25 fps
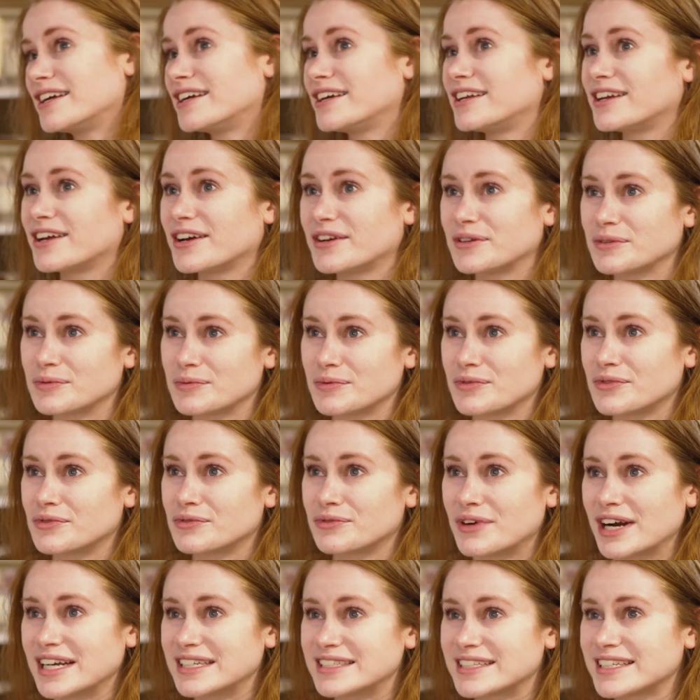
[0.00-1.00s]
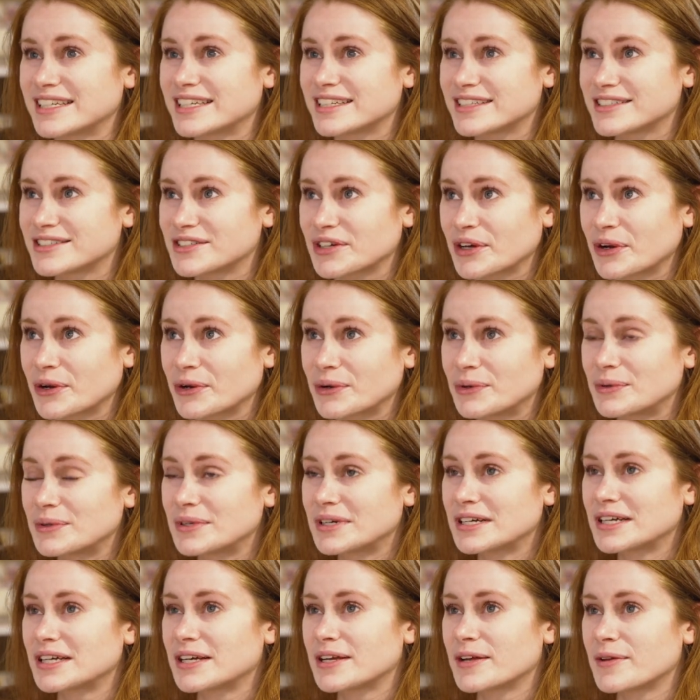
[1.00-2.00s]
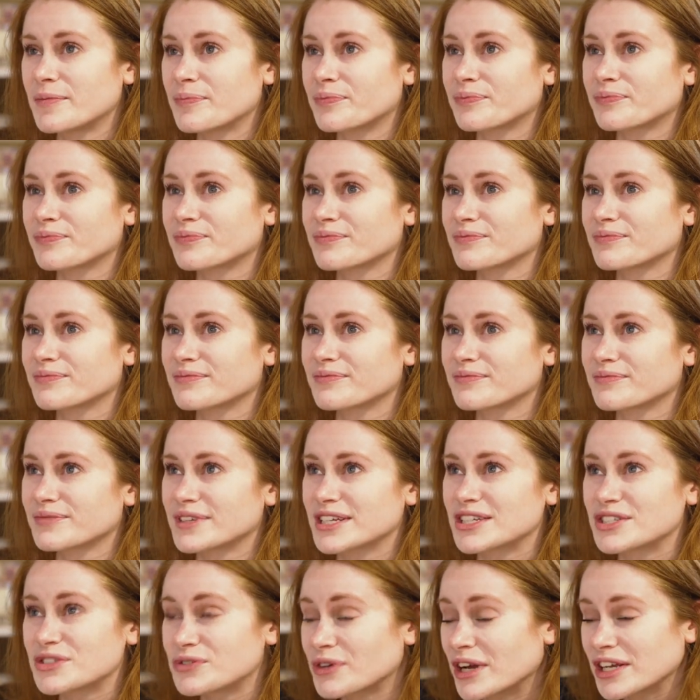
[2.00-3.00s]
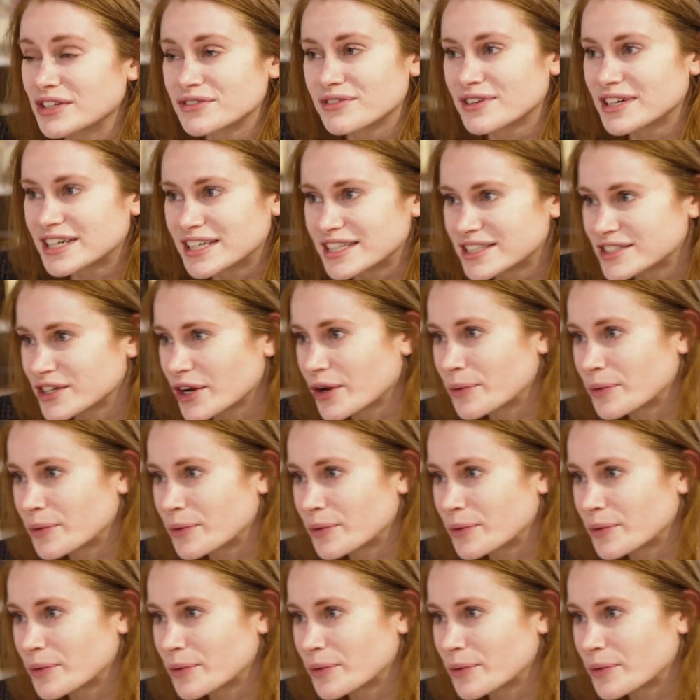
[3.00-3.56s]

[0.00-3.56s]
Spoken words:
You know, renting is so stressful in its